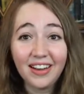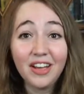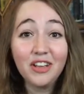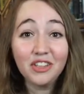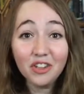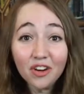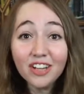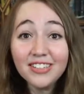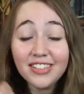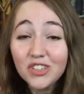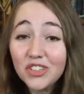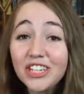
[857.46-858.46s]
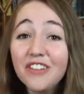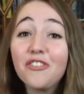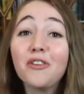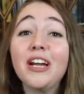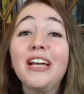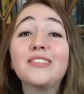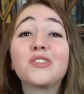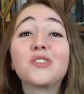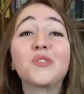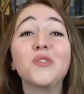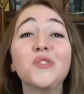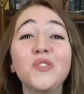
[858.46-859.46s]
you're auditioning for a
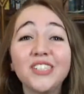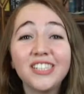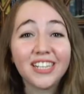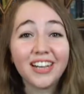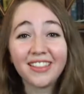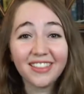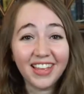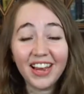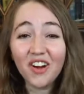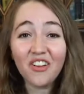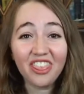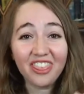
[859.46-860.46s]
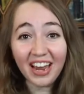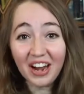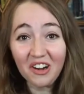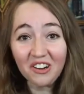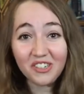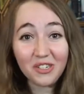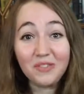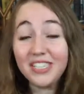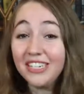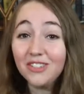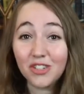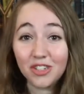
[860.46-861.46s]
school. They're there to
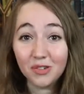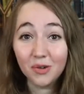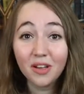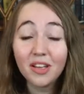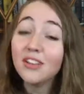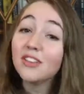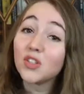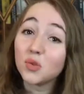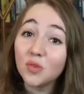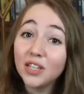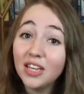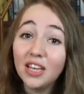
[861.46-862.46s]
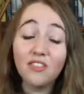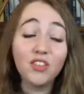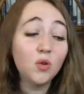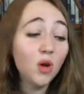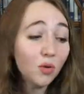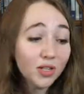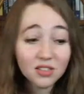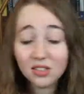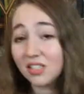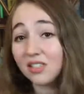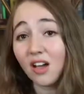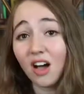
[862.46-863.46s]
teach you. So really, if you go into
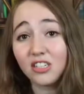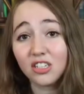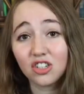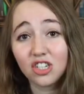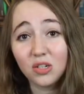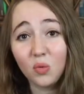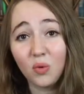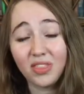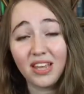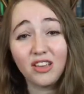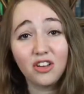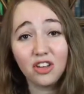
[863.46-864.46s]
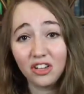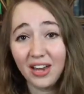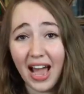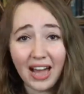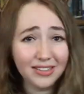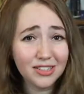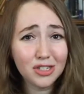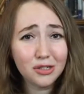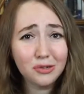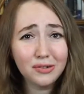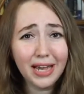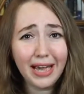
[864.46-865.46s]
this audition with a good
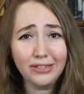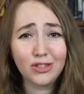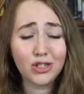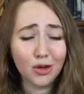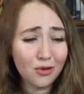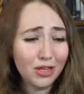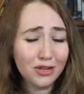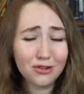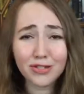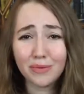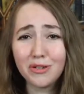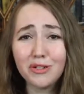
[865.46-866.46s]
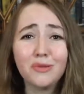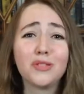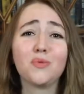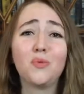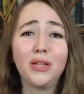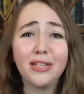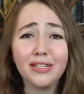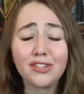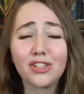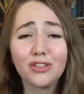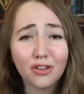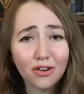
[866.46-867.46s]
attitude and show that you're someone who is willing to
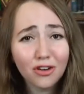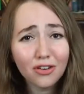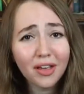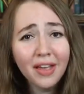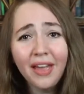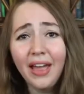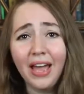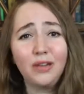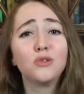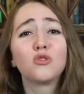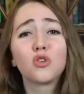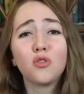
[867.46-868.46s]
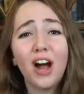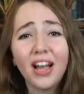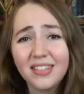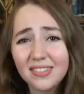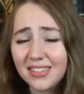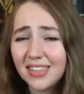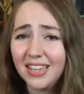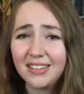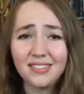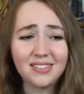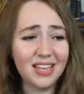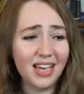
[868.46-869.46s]
learn and who tries
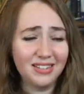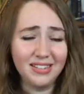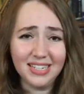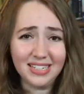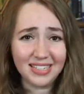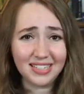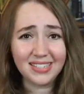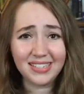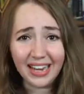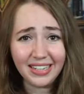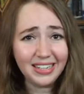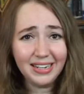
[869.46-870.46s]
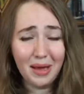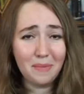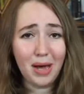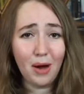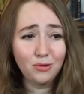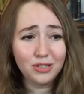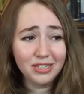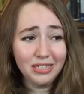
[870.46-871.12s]
things and is excited about